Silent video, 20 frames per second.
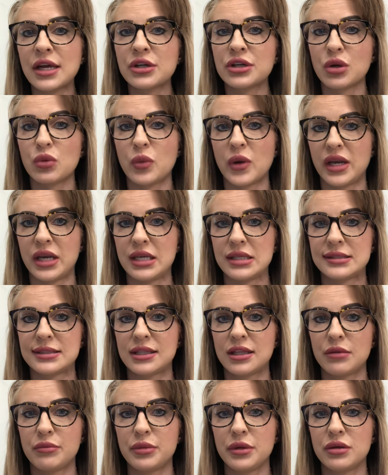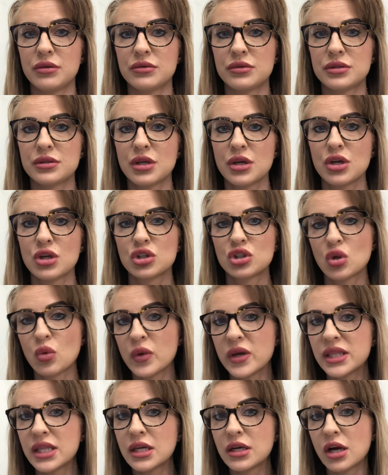to witness the abuse. So
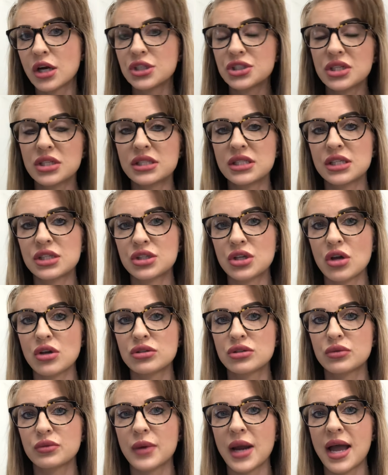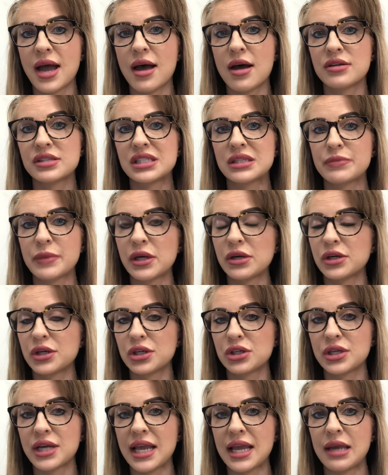when the narcissist goes around smearing
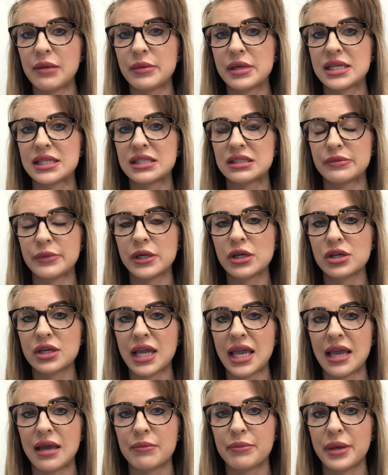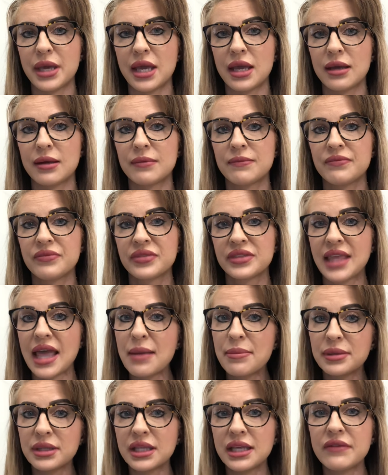your name in a smear campaign, they
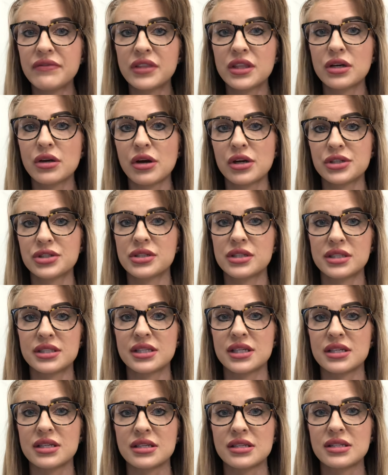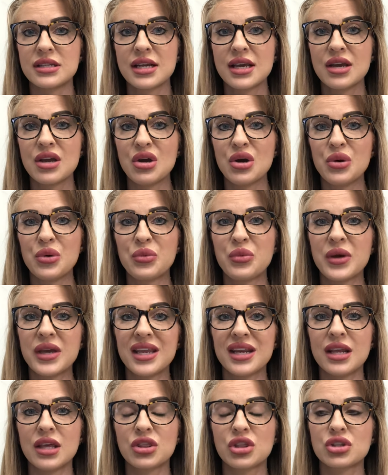believe the narcissist.
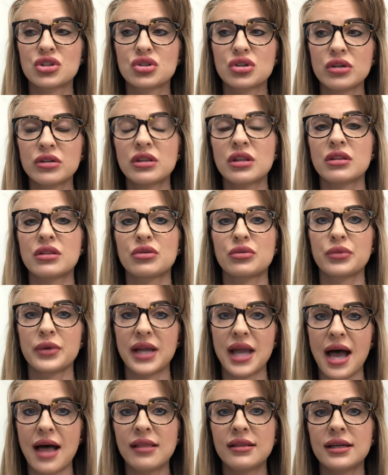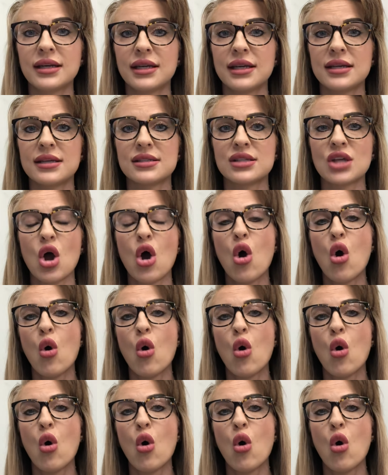When the truth of the reality is,